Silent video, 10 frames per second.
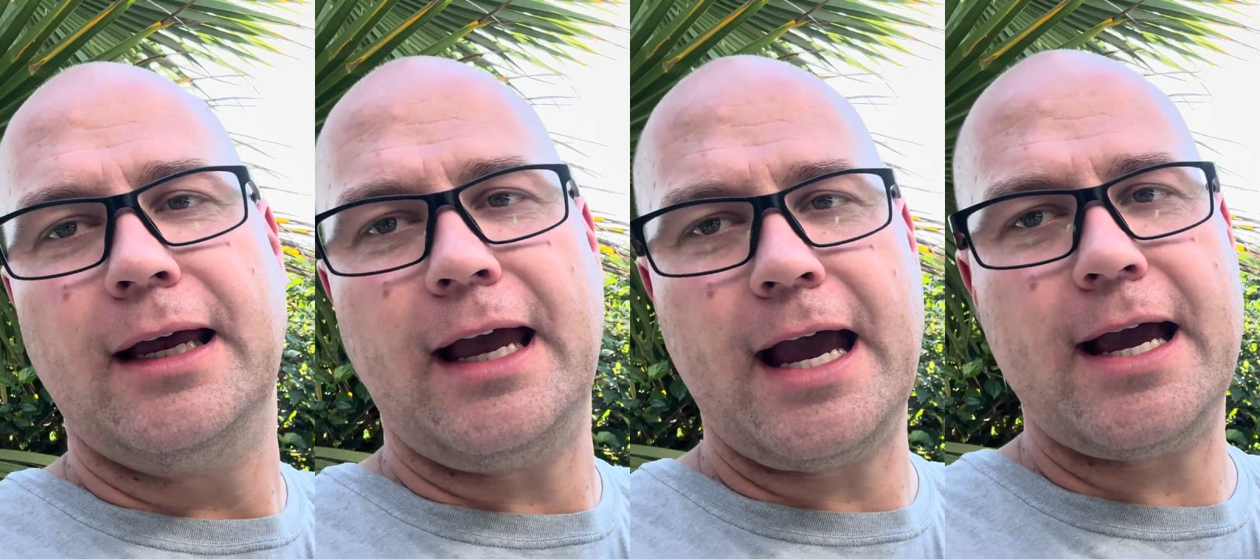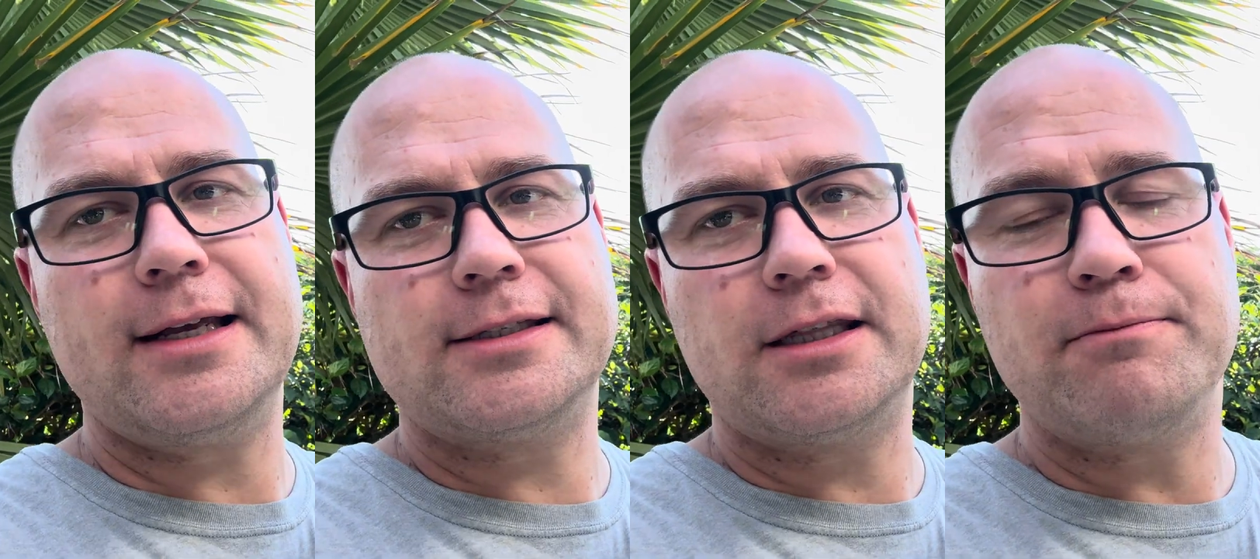
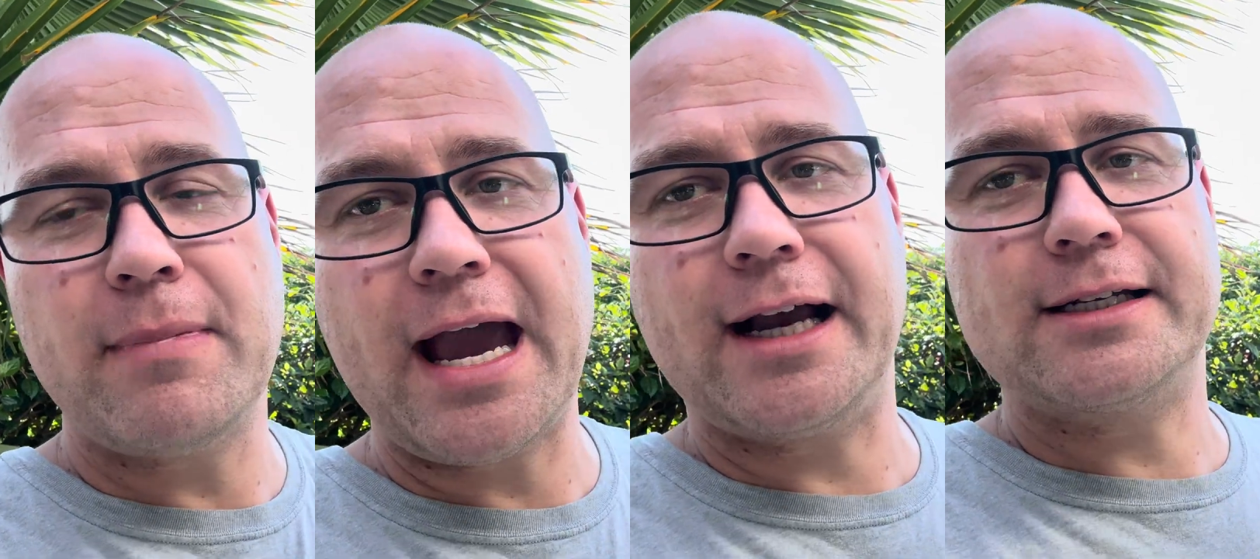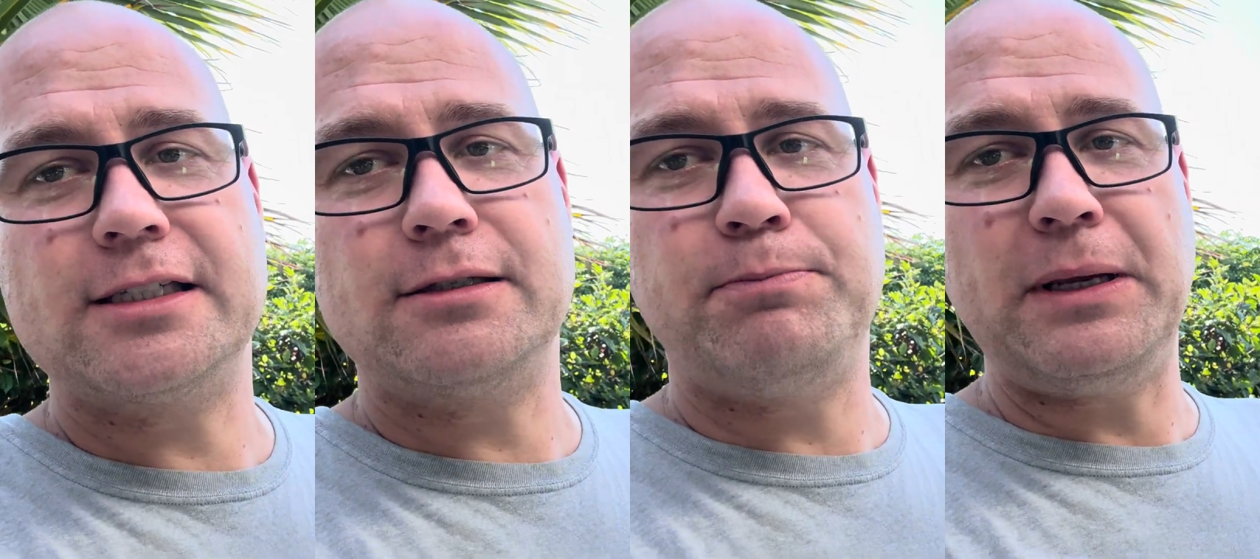as the max
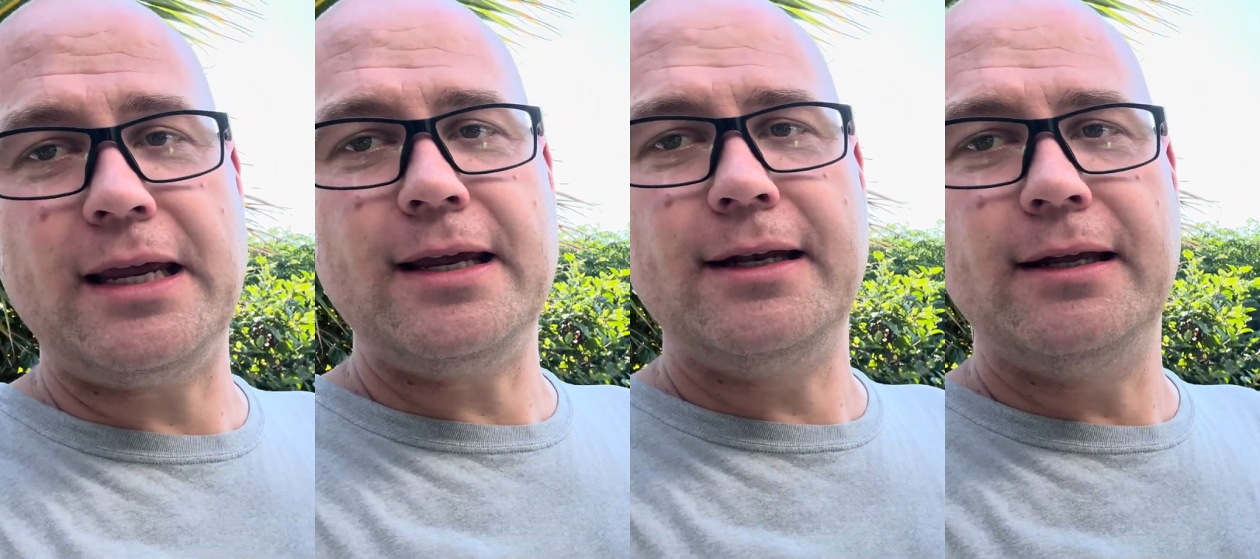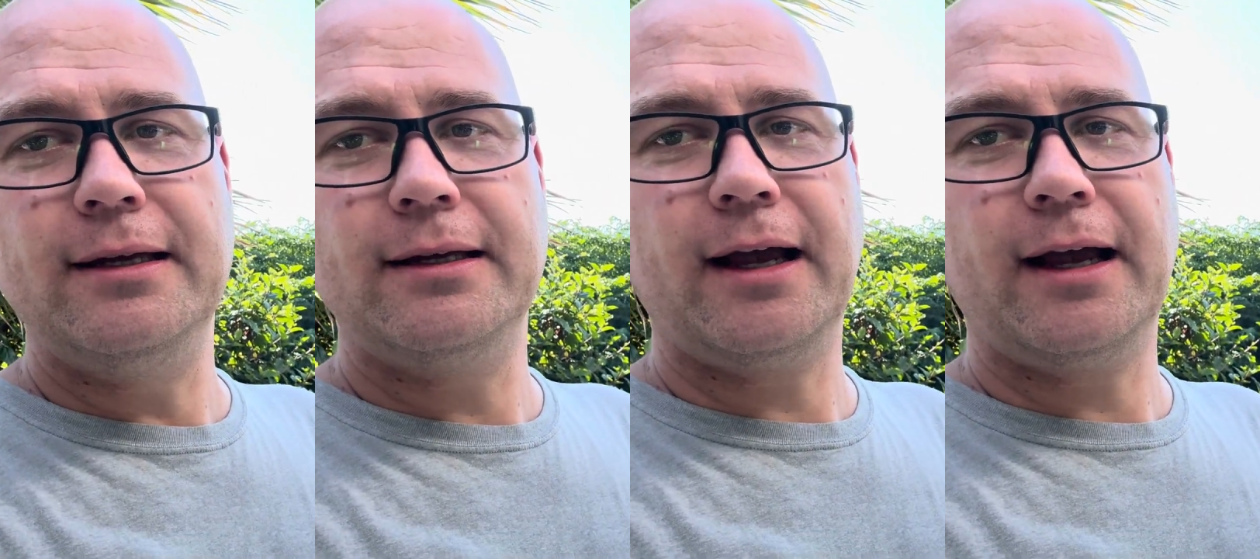speed,